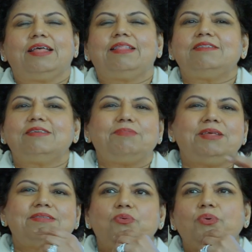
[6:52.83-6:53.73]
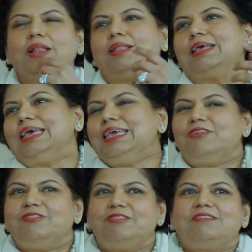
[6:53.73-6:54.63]
Then somebody said, well,
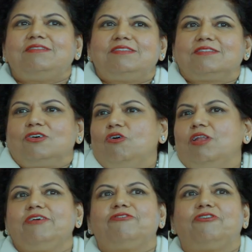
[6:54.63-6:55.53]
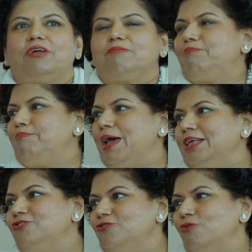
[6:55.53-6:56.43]
you know, this is calling for a
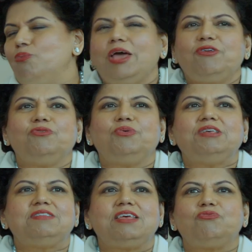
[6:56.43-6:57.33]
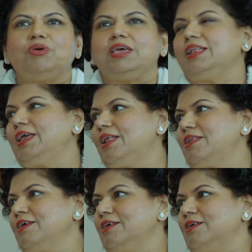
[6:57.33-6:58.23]
banjo. Why don't we see if we can
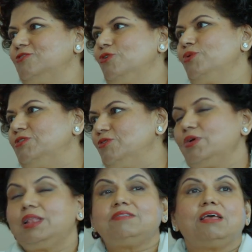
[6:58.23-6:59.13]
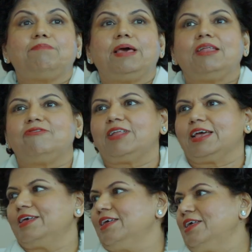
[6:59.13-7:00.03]
get so-and-so? Let's get Bella Fleck.